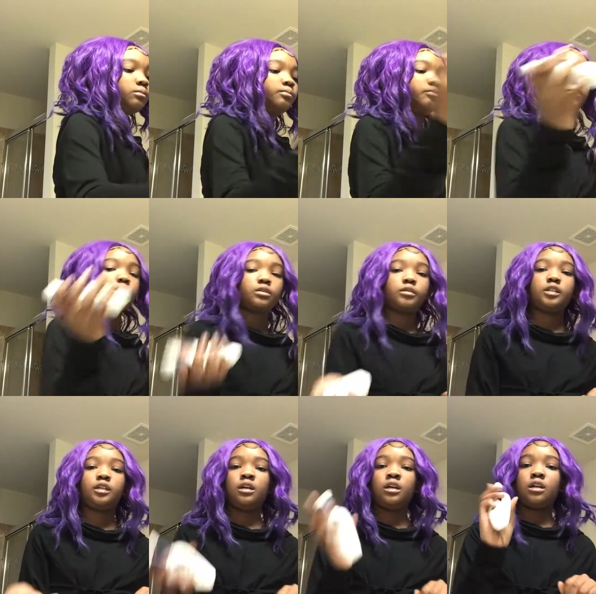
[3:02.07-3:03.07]
now
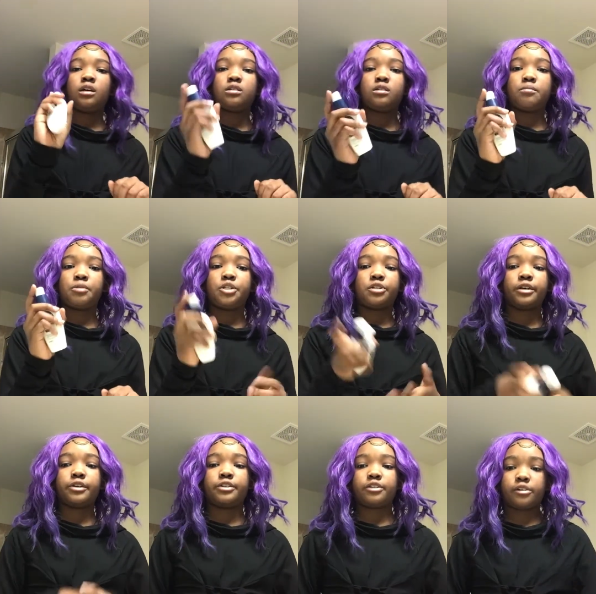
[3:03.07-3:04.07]
let's get started.
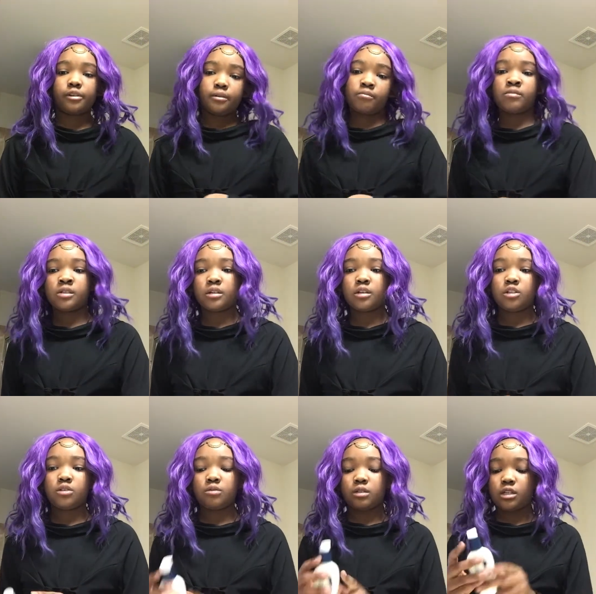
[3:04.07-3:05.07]
I'm just using my
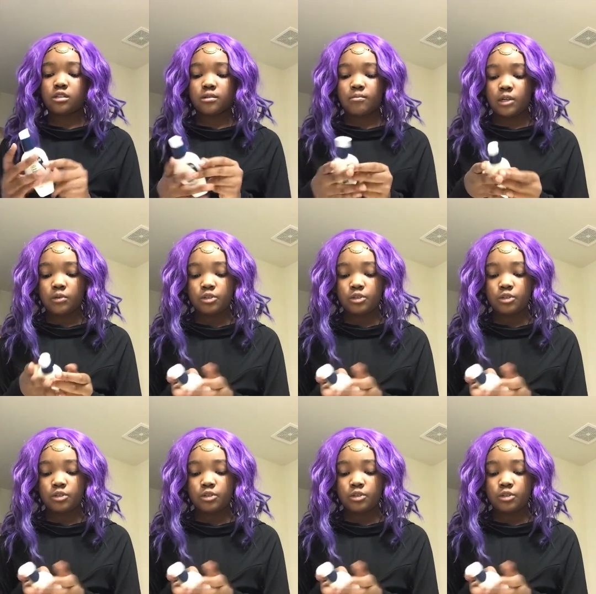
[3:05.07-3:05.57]
moisturizer.